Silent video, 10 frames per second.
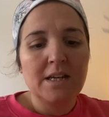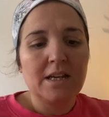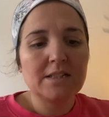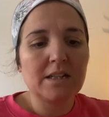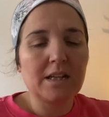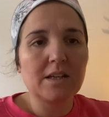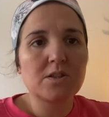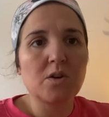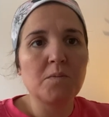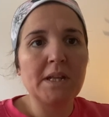I said, like
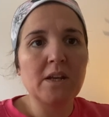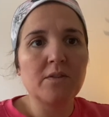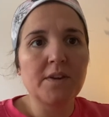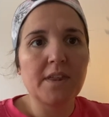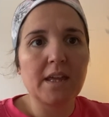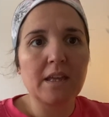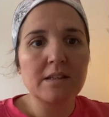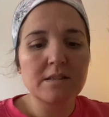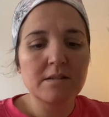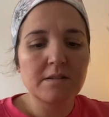so many other
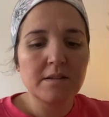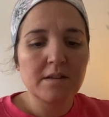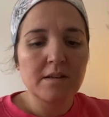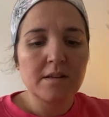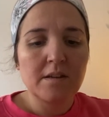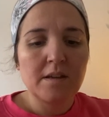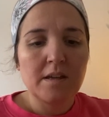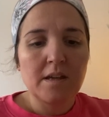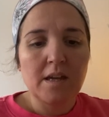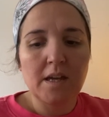things,
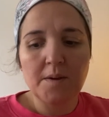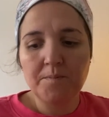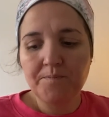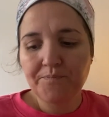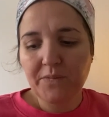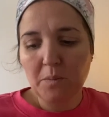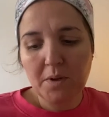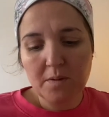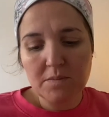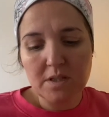I
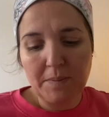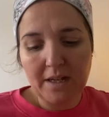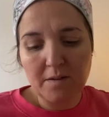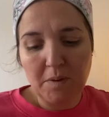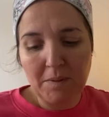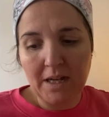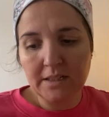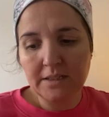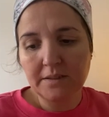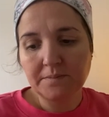put them to the back of my mind.